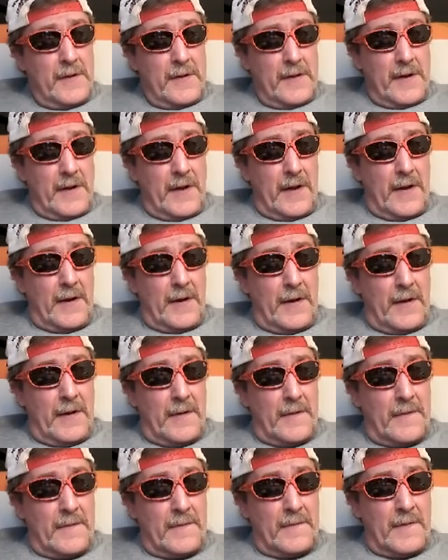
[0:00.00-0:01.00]
And
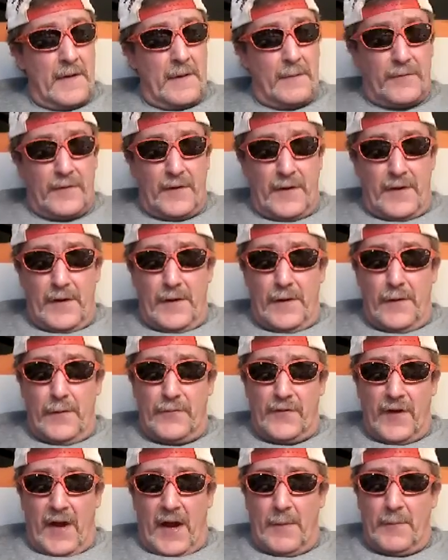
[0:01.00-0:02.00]
that was a
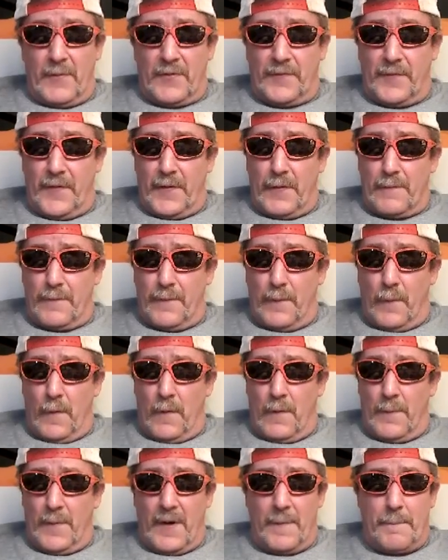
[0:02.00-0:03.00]
huge atmosphere
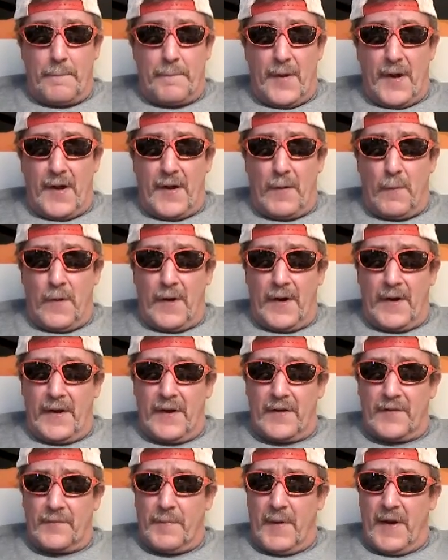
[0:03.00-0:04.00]
for them and a big win
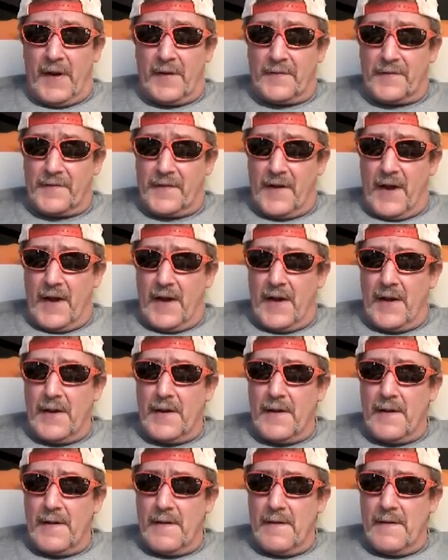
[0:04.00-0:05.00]
against Penn
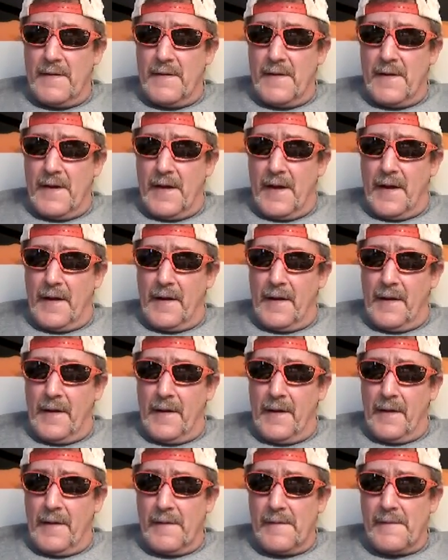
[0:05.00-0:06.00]
State.
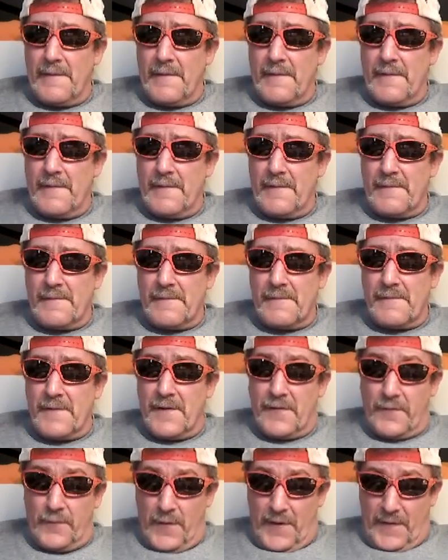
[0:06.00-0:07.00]
And
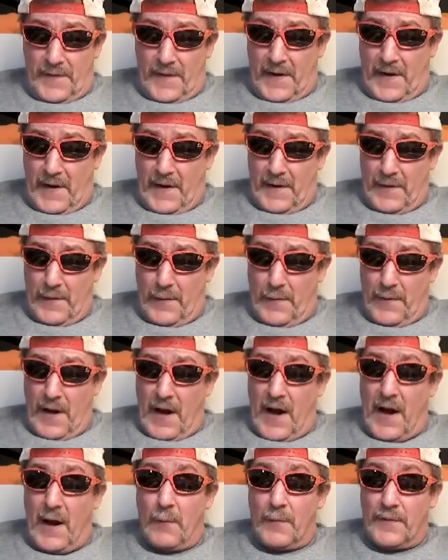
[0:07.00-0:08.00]
this week they got to go to
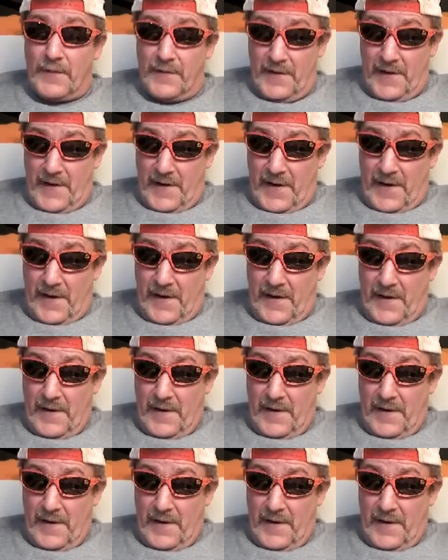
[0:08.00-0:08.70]
Iowa City.